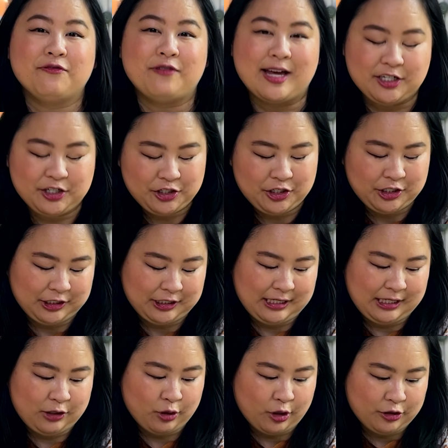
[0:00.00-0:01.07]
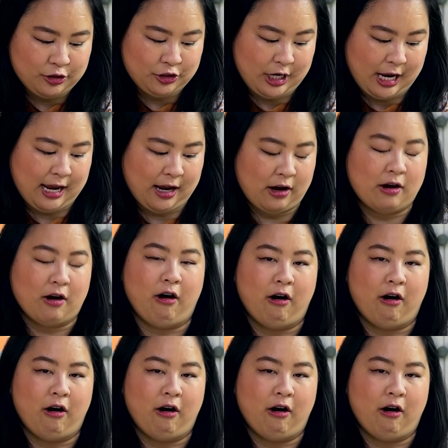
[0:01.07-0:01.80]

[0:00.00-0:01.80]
eventually crochet